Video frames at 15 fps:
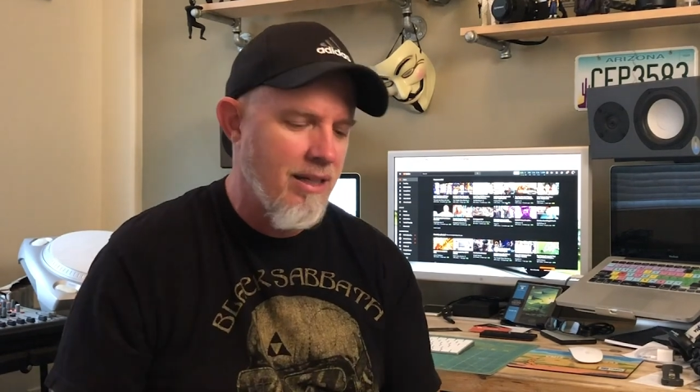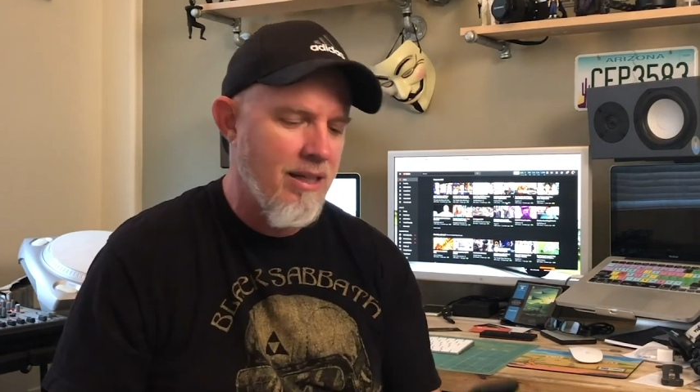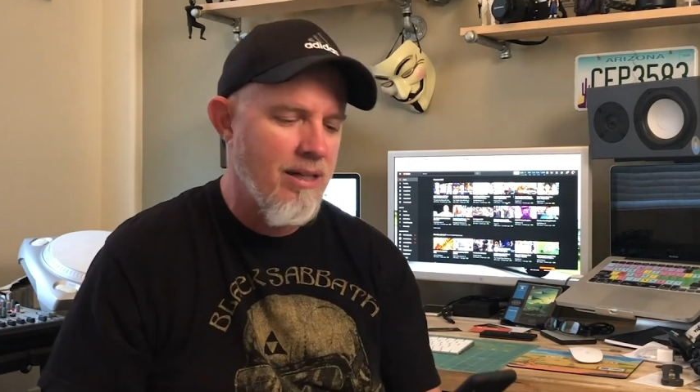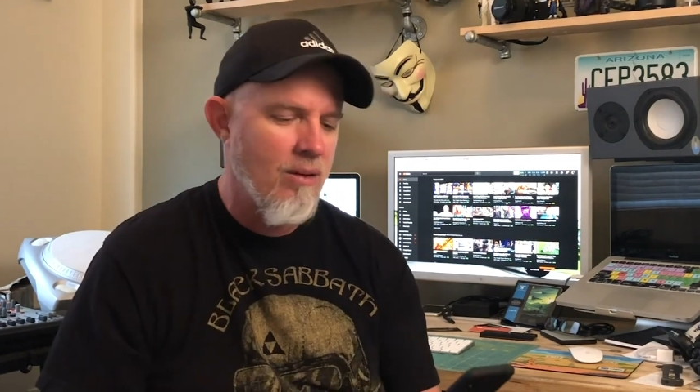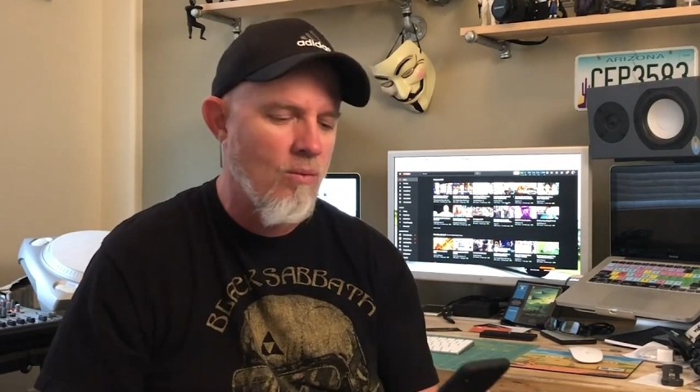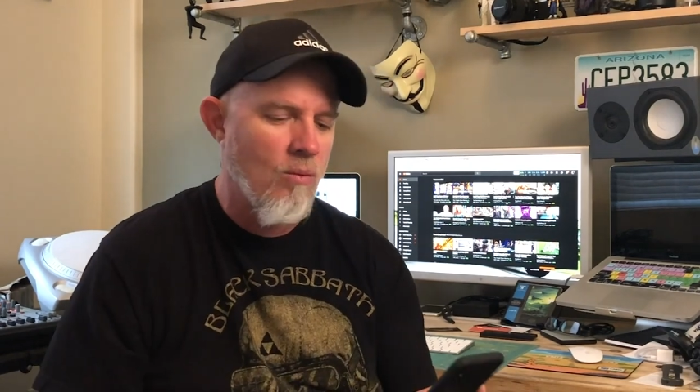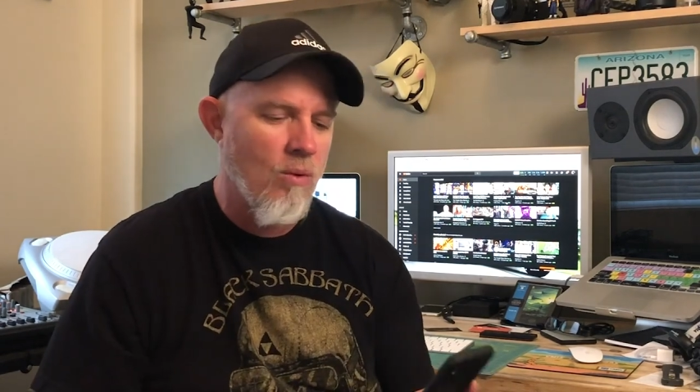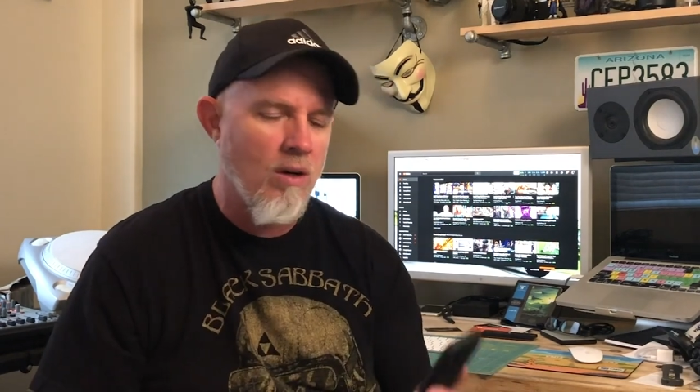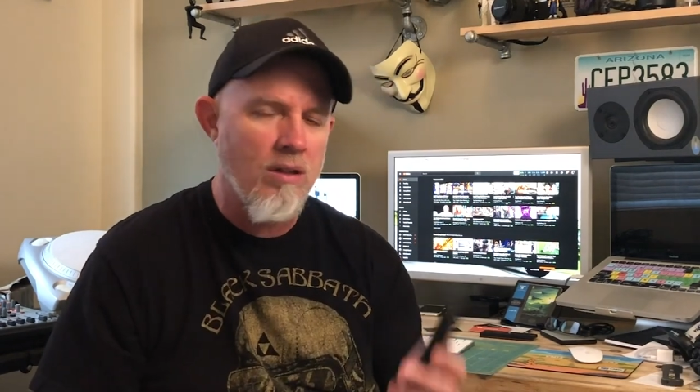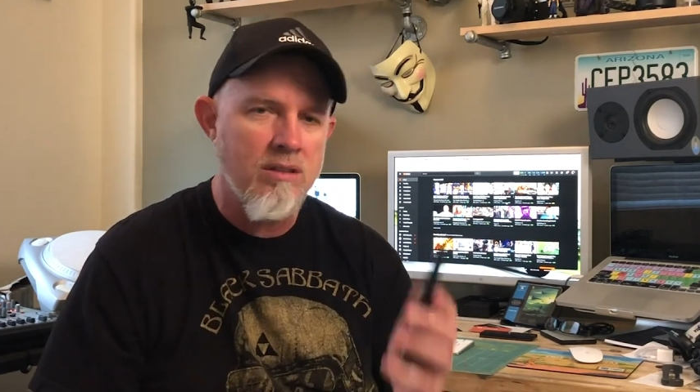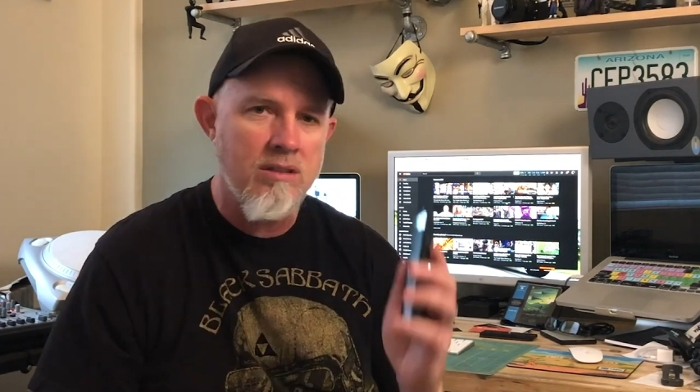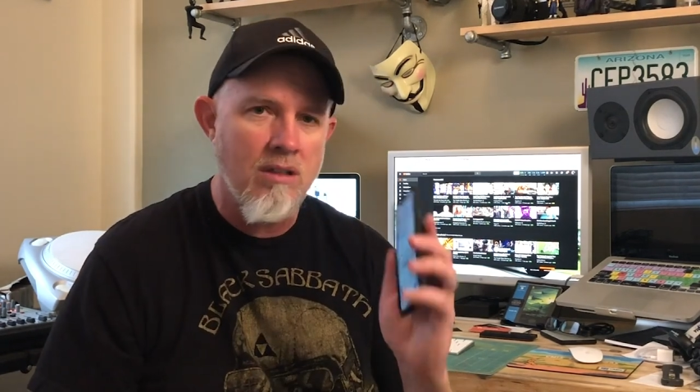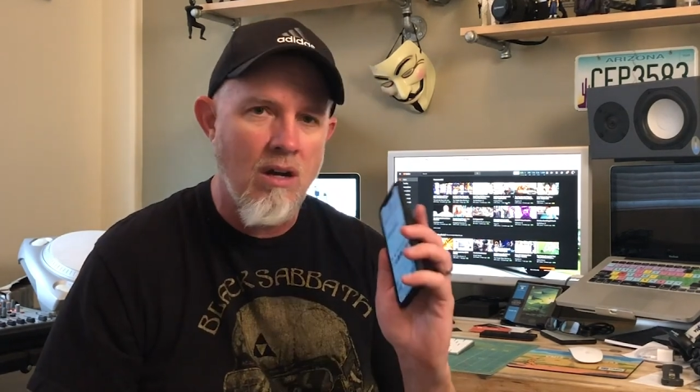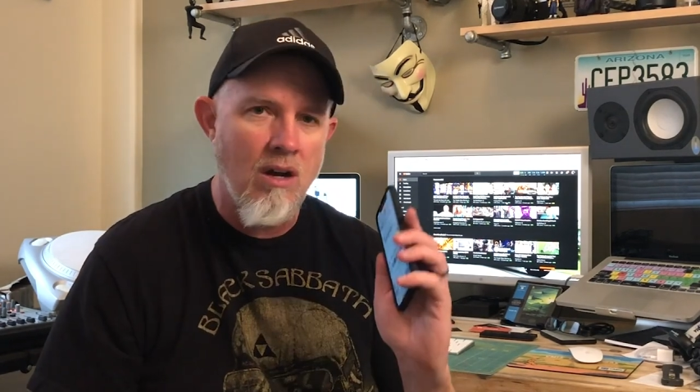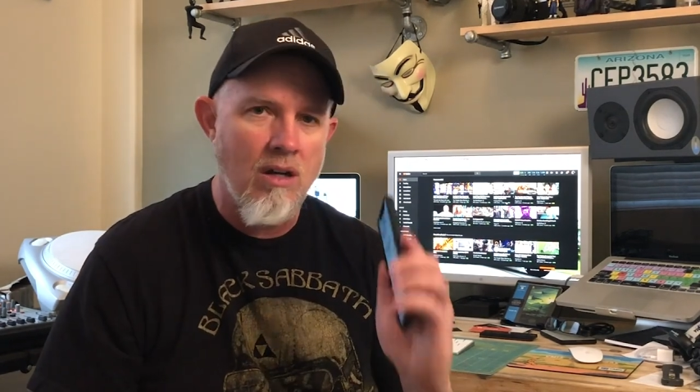and it
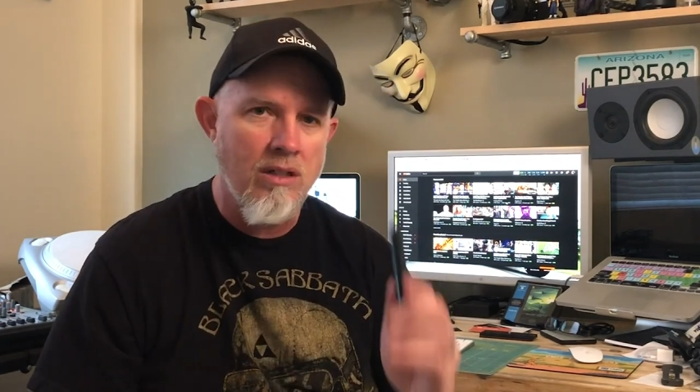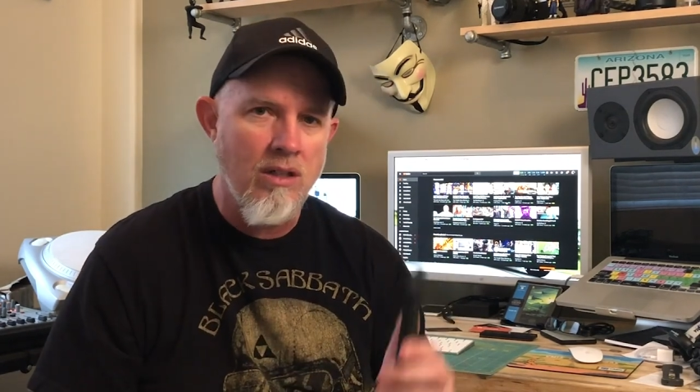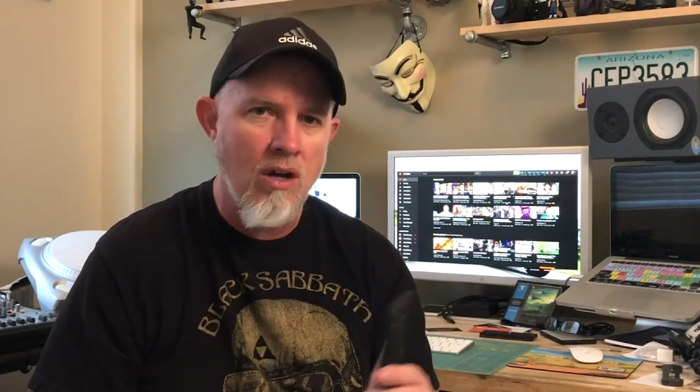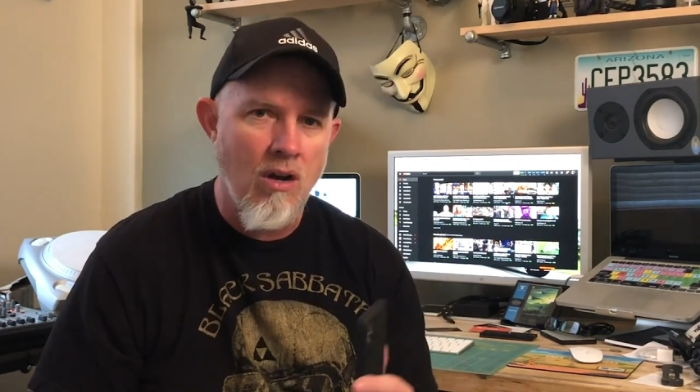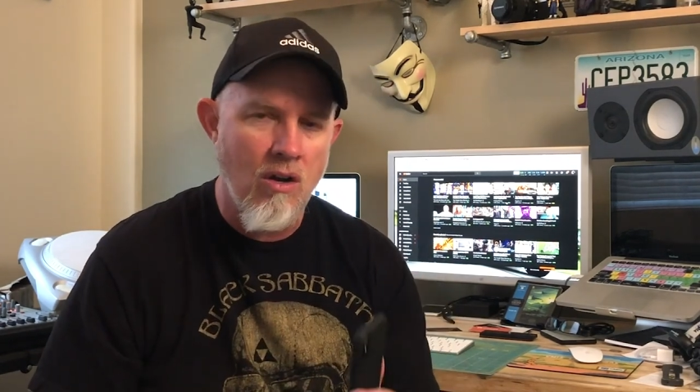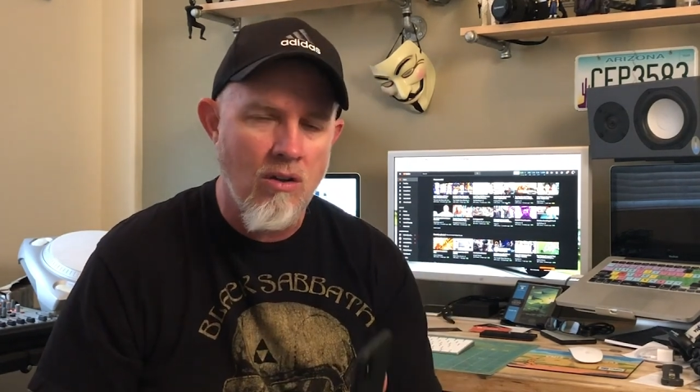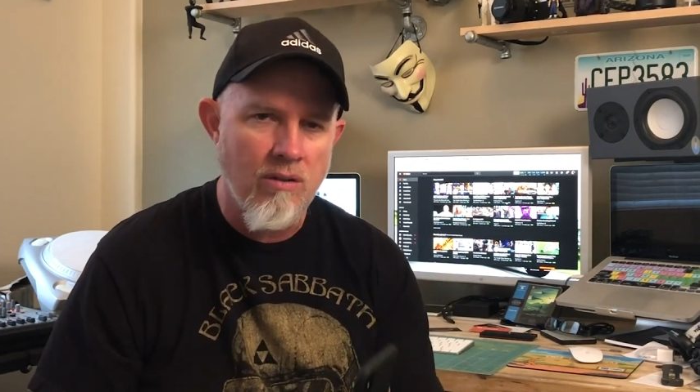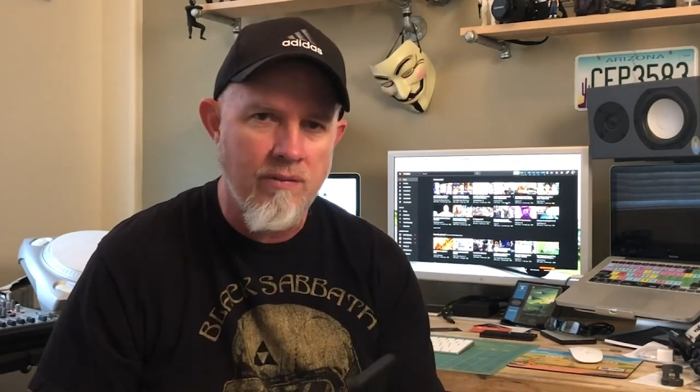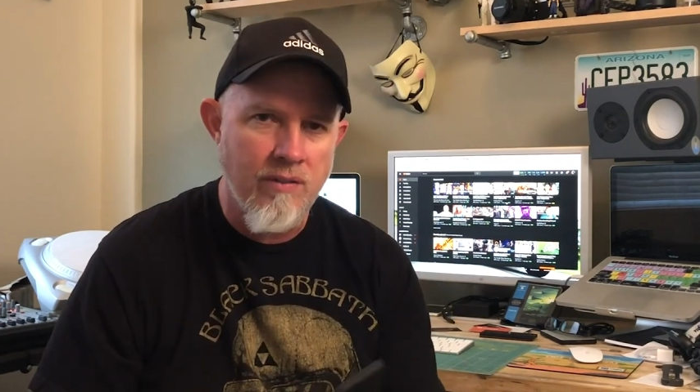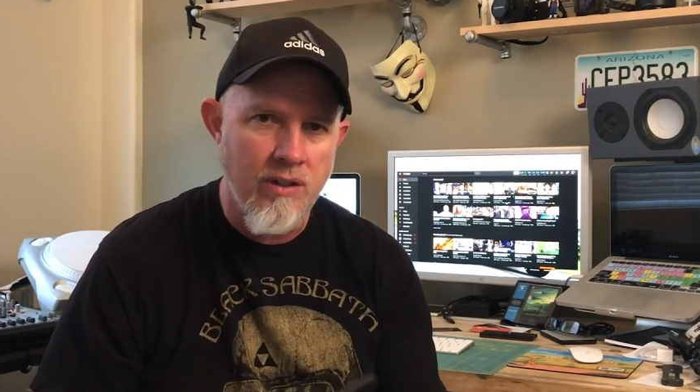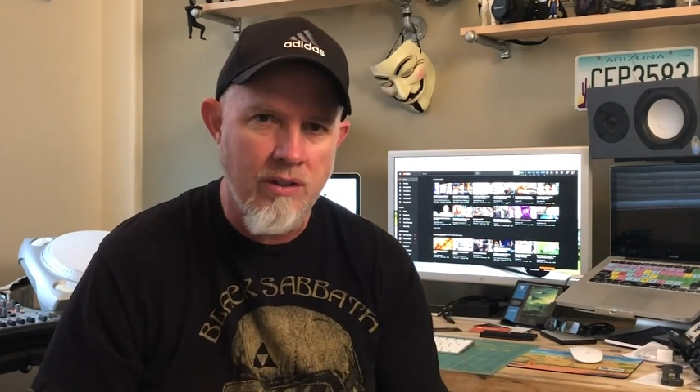works on all of